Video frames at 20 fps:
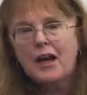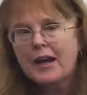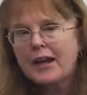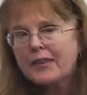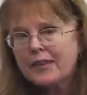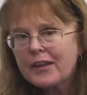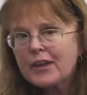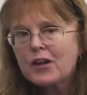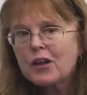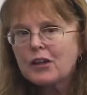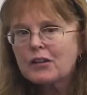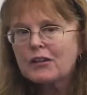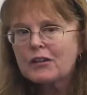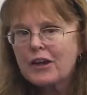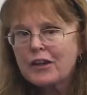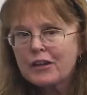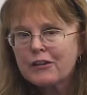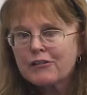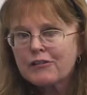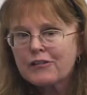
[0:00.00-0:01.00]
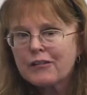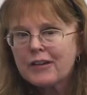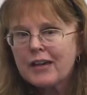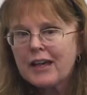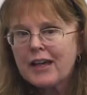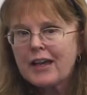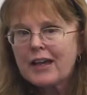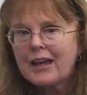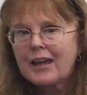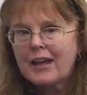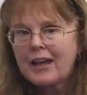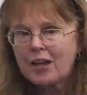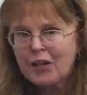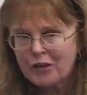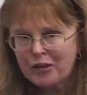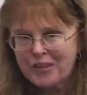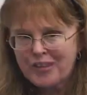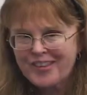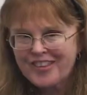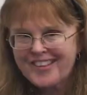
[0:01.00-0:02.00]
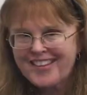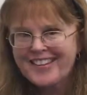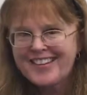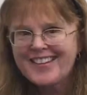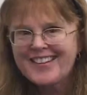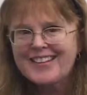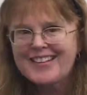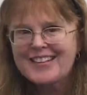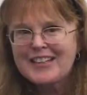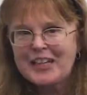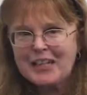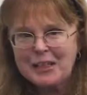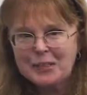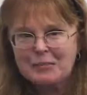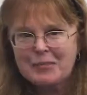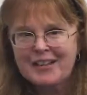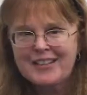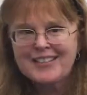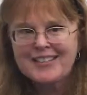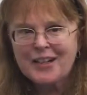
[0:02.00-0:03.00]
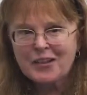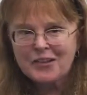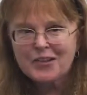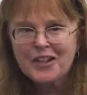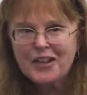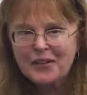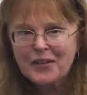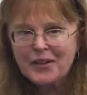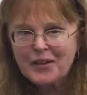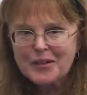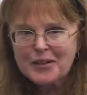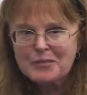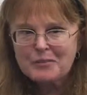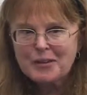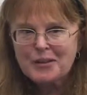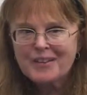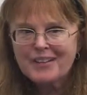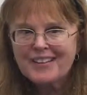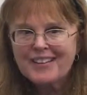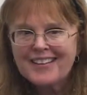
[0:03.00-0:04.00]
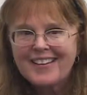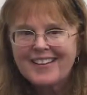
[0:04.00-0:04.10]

I think a lot of health takes place outside the hospital.